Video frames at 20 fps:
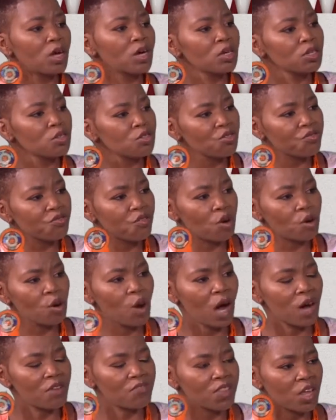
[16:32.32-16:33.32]
to
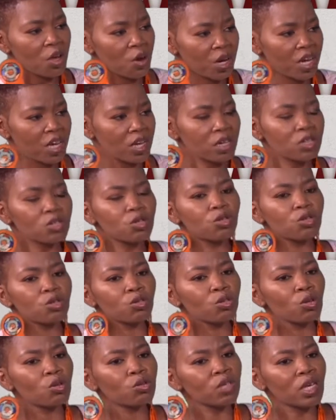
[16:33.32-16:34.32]
follow after your career? So
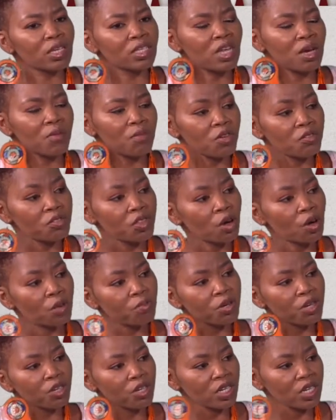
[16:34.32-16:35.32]
those are some of the
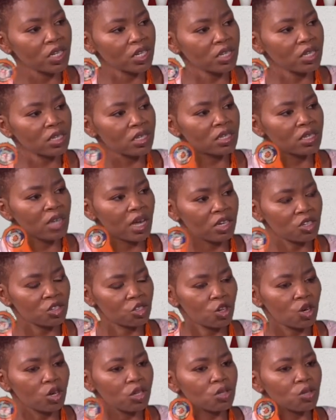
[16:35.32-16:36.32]
opportunities I
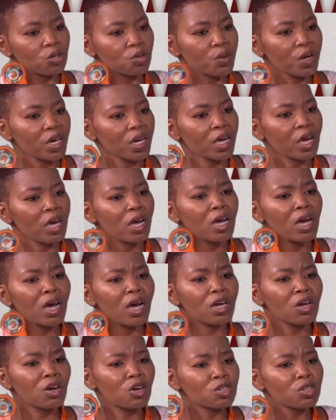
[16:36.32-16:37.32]
enjoy doing.
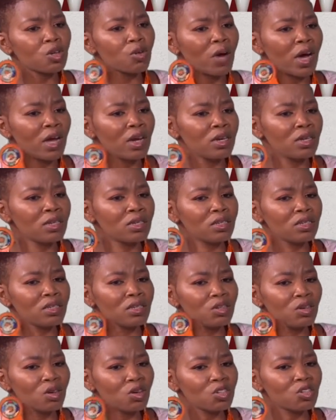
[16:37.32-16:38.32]
And also while
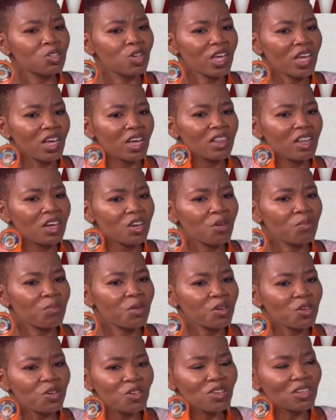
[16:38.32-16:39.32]
you also get that
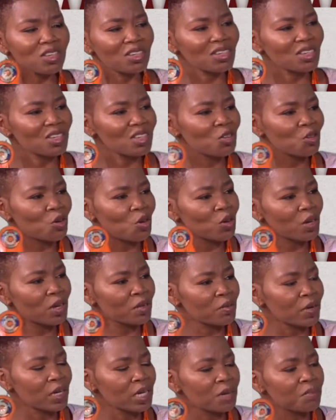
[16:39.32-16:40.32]
opportunity, you
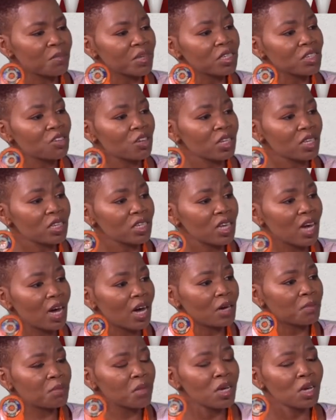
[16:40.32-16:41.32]
won't want to miss on the
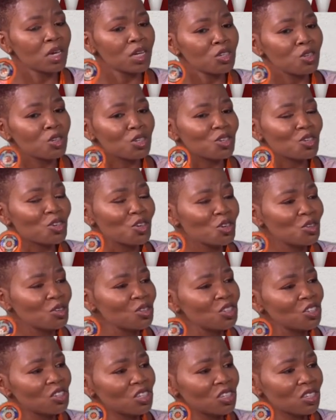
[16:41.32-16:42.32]
time to introduce
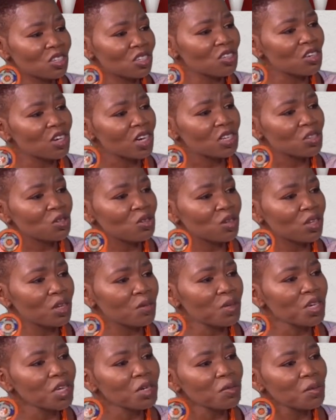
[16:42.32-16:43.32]
Jesus Christ to
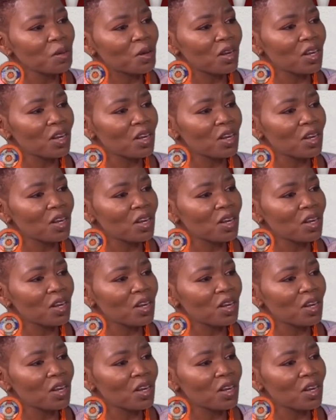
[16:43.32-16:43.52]
the people.